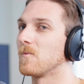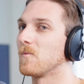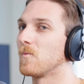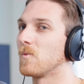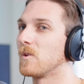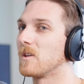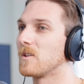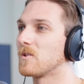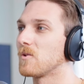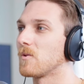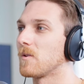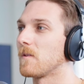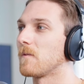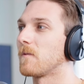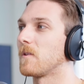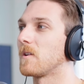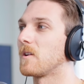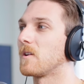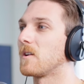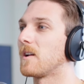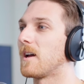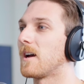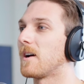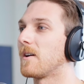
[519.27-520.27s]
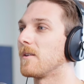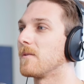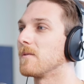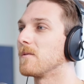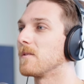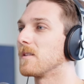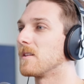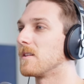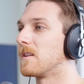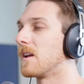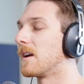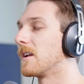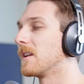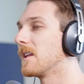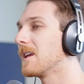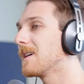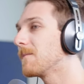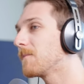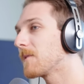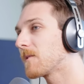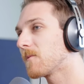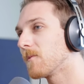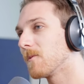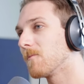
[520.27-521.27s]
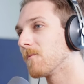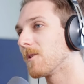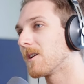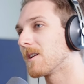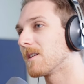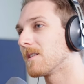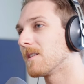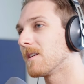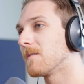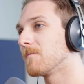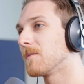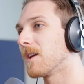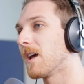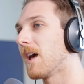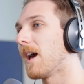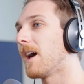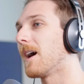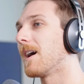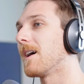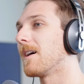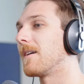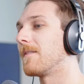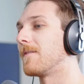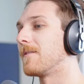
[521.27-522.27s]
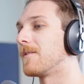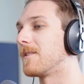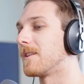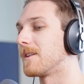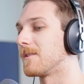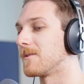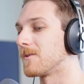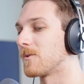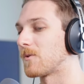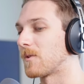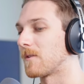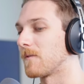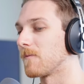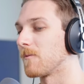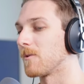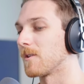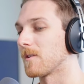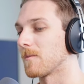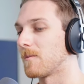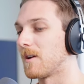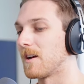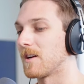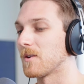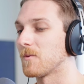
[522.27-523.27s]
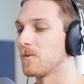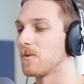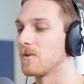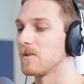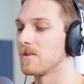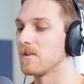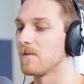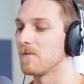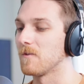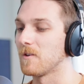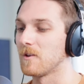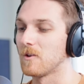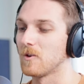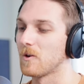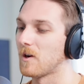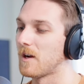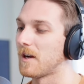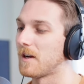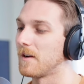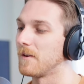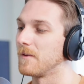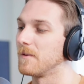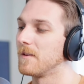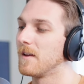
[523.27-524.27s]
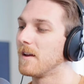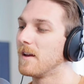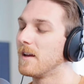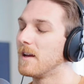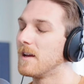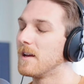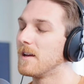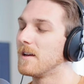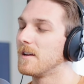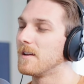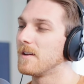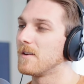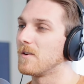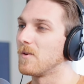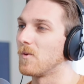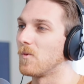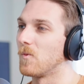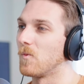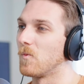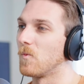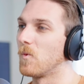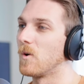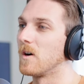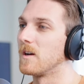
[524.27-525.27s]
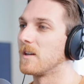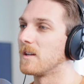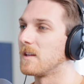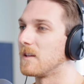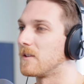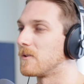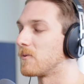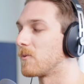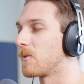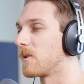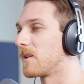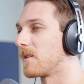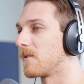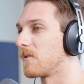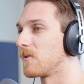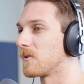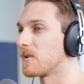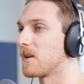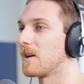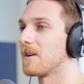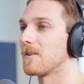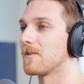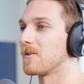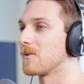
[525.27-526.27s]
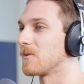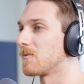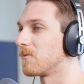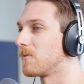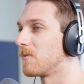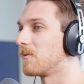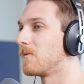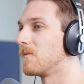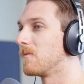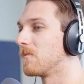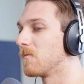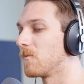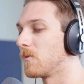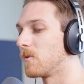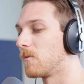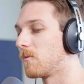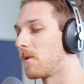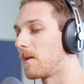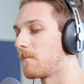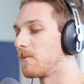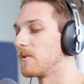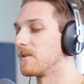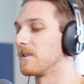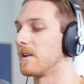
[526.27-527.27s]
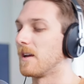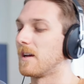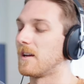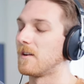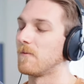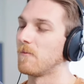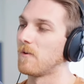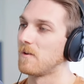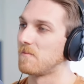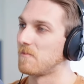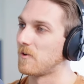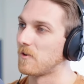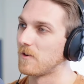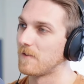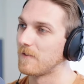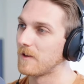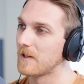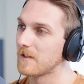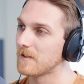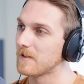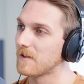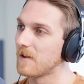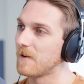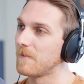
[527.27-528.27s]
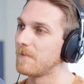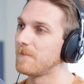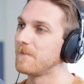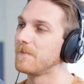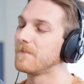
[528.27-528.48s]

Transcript: We sort of figured out the dynamic we wanted them to have and then sort of worked backwards to figure out what each one of those characters would would represent and what motivates them.